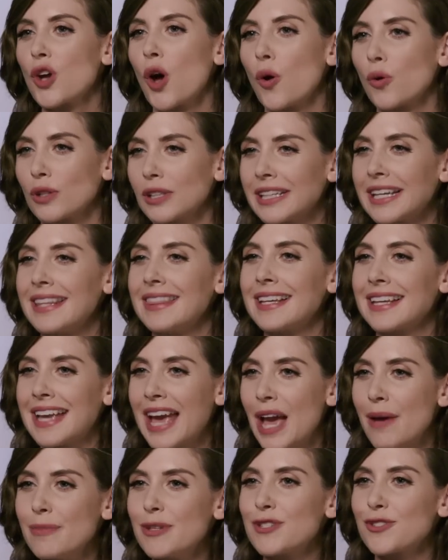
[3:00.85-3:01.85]
Totally, and the
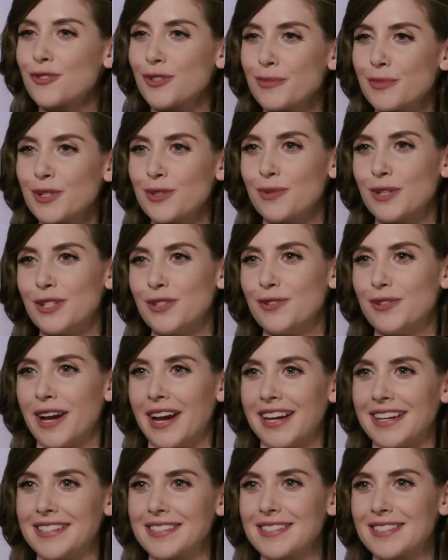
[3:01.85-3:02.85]
right? chemistry between you
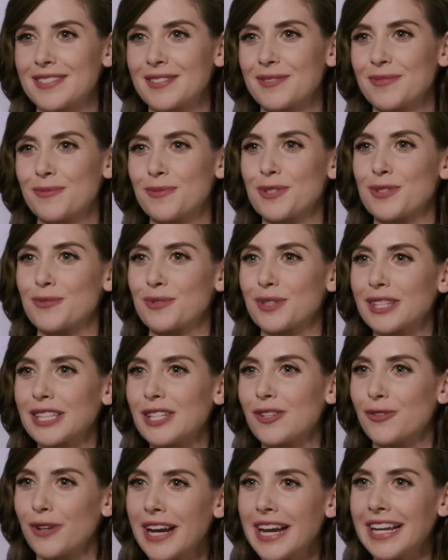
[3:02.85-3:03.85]
guys was really
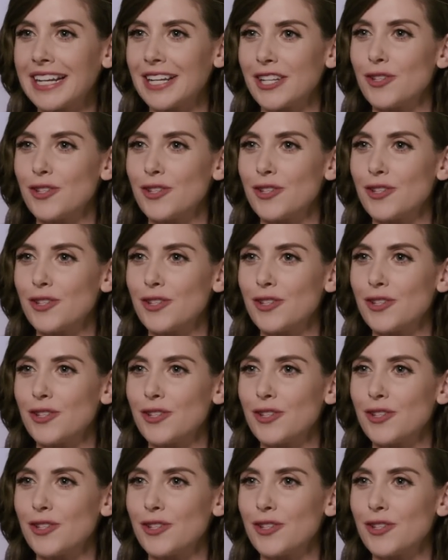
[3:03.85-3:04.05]
great,